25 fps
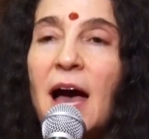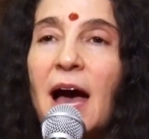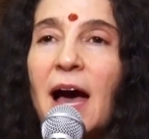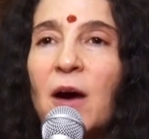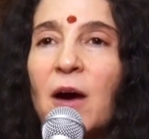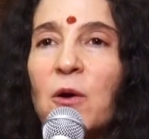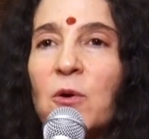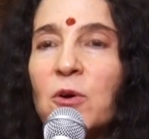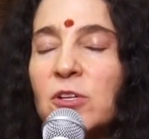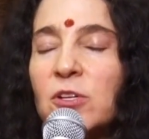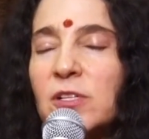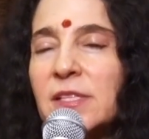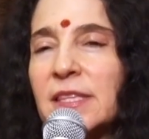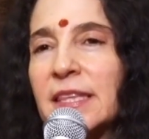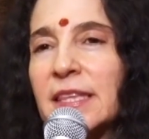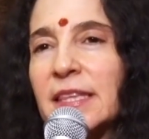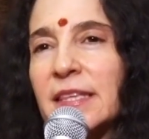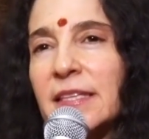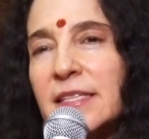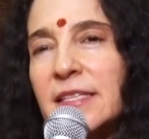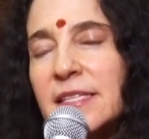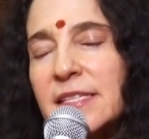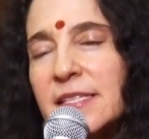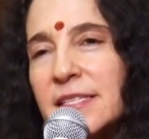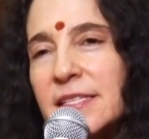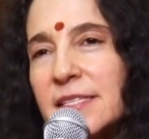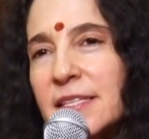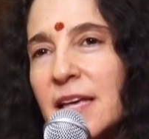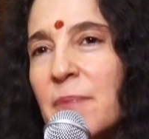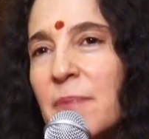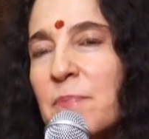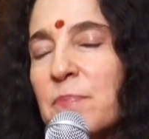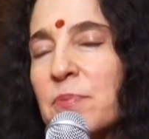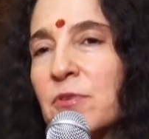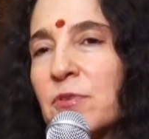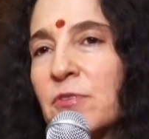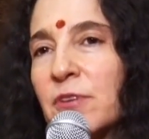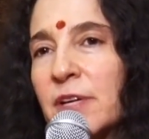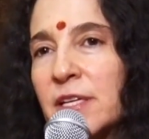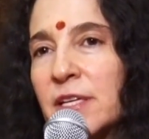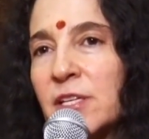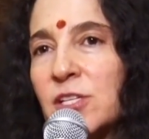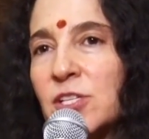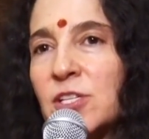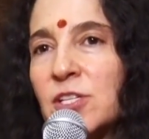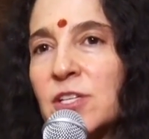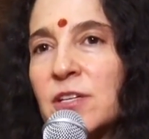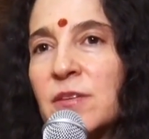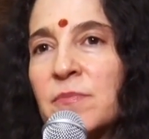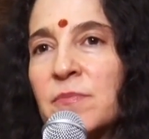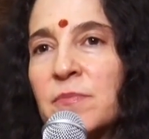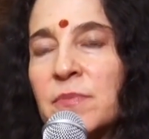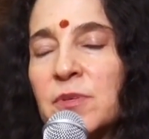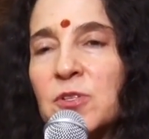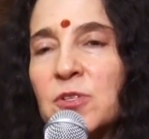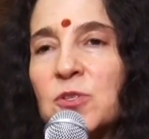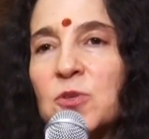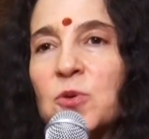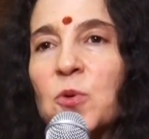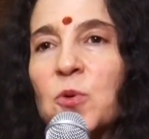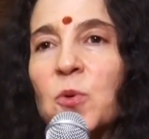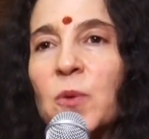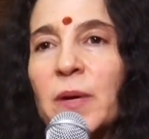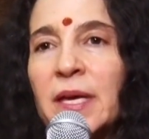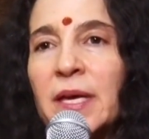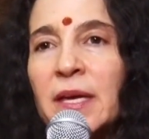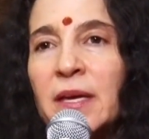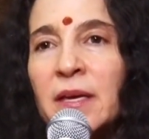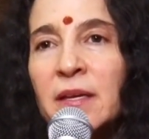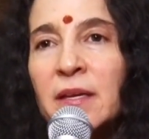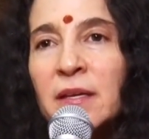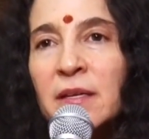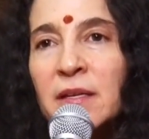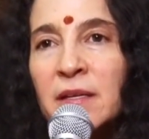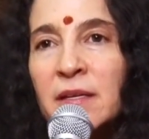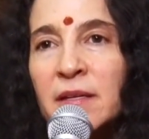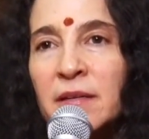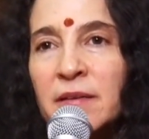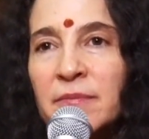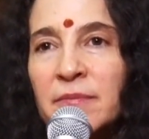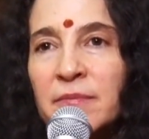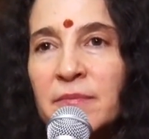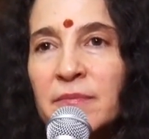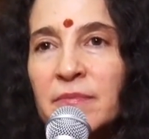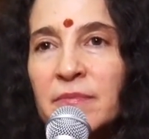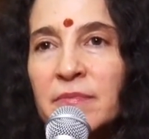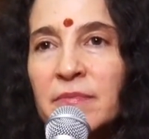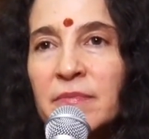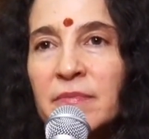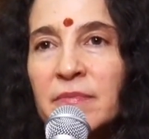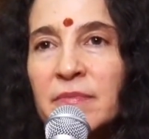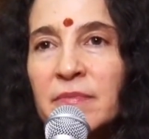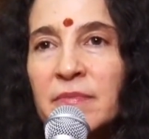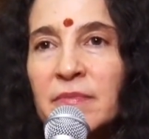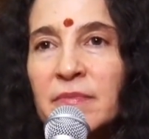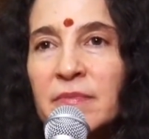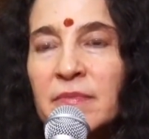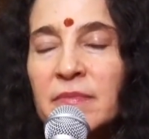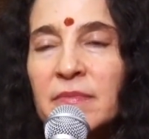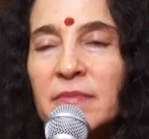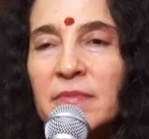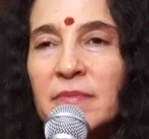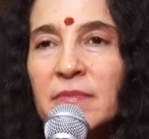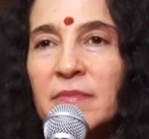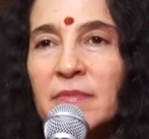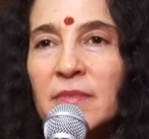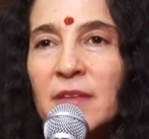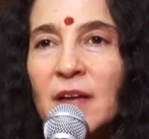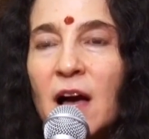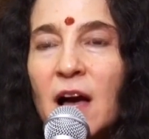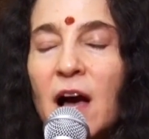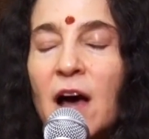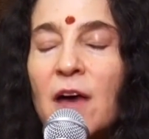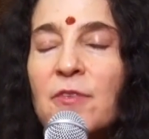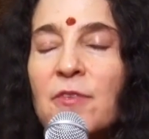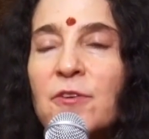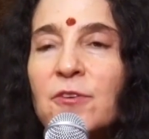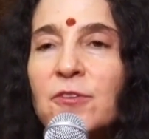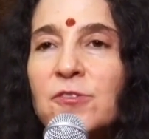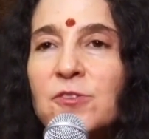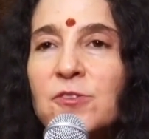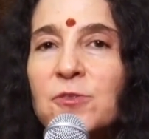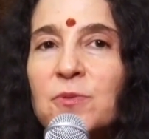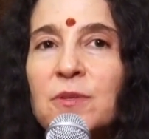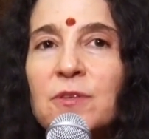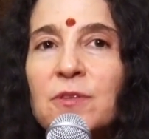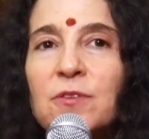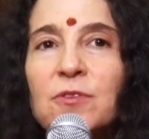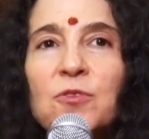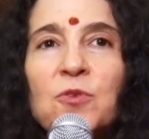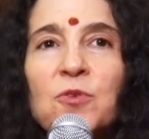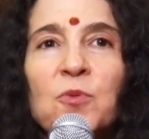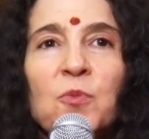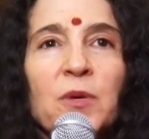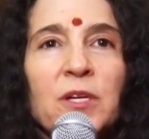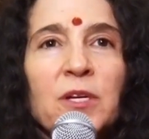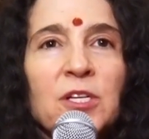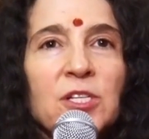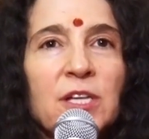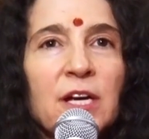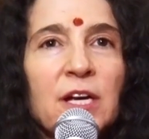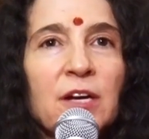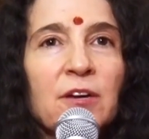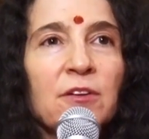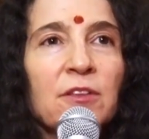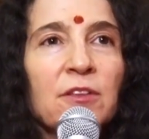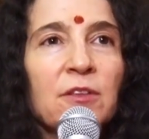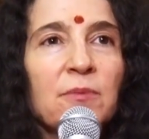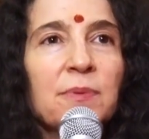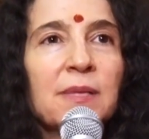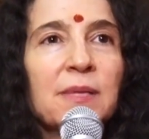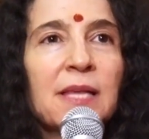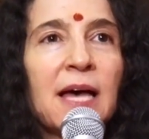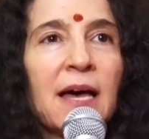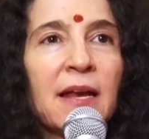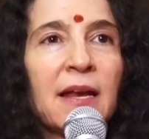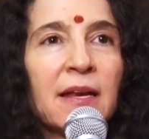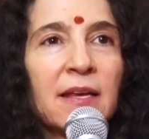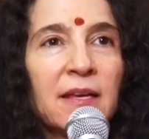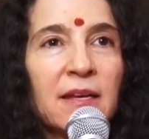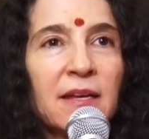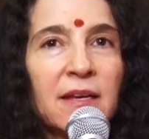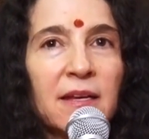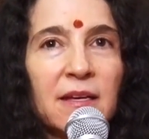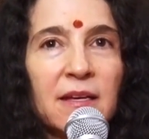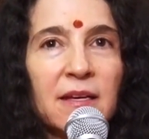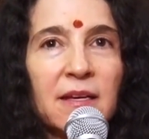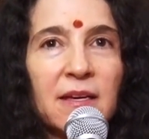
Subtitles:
our separation between others with whom we share the planet,